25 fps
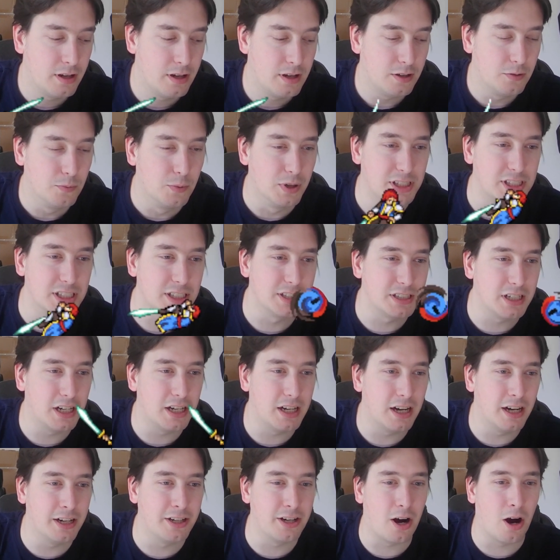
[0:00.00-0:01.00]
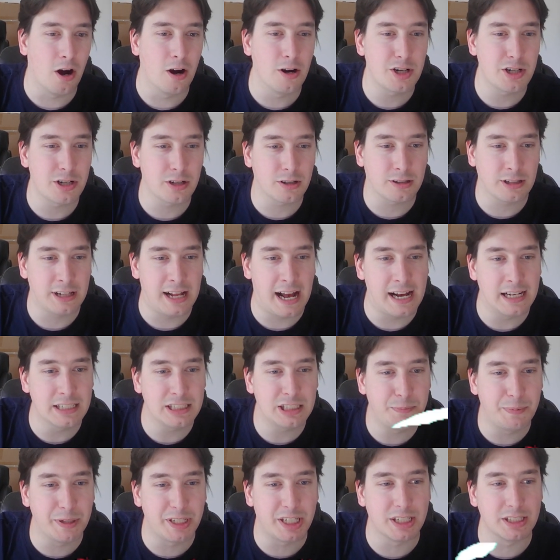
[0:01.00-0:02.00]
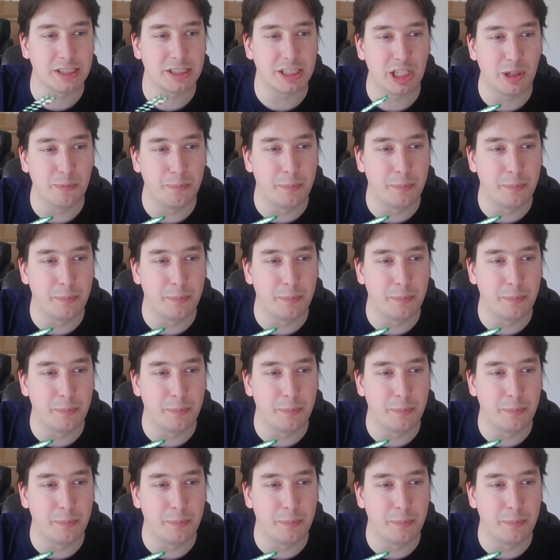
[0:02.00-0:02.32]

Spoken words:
Which is an archer class, because she